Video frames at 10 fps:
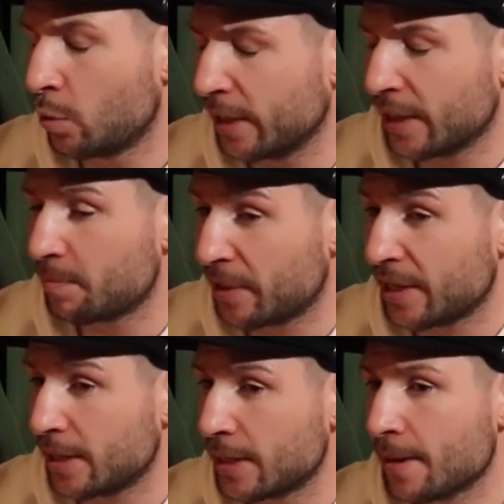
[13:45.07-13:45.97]
will he
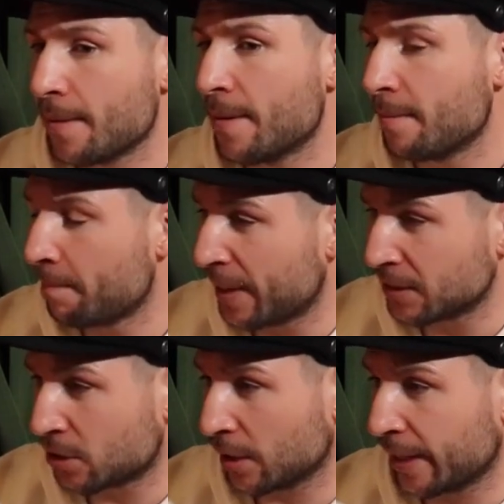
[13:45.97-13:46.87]
be
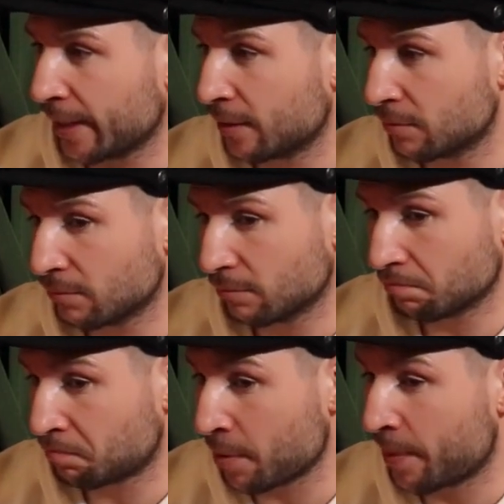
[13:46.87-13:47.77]
mentally
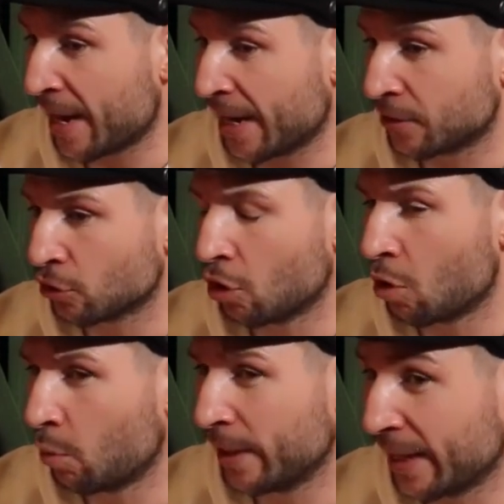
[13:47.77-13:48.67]
prepared,
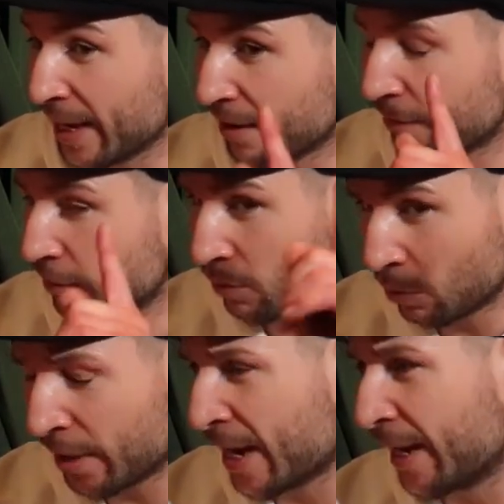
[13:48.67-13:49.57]
or will he have
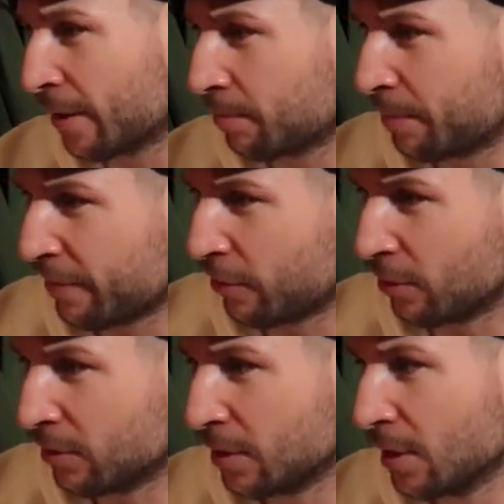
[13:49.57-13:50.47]
one eye on
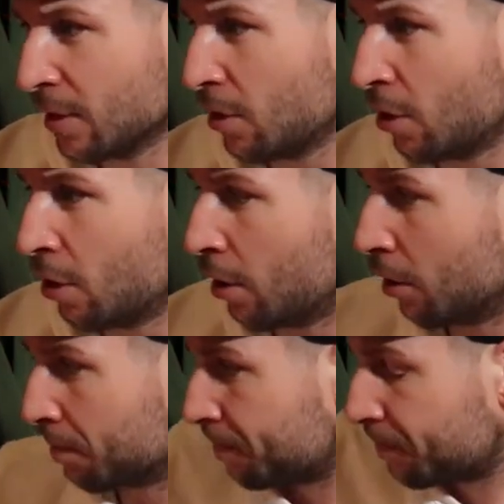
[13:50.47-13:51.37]
Bivol,
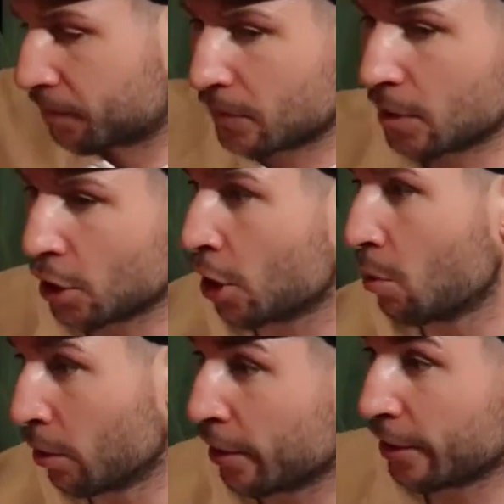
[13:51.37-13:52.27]
or, you
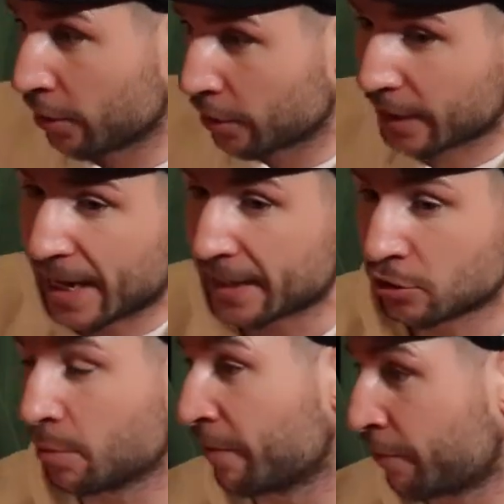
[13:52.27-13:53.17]
know, one of the other
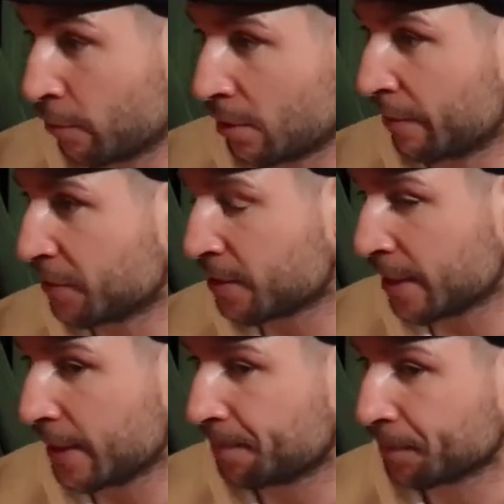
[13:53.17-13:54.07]
guys coming through?
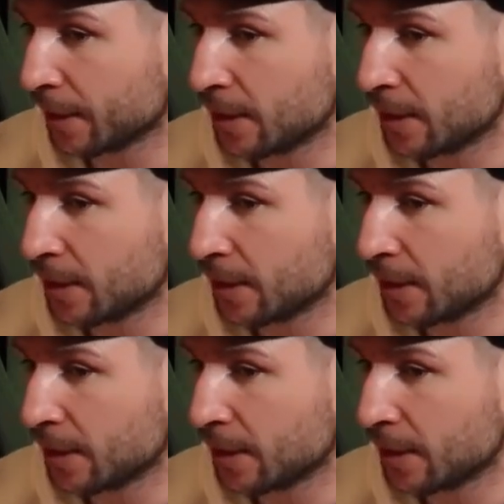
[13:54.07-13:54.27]
Obviously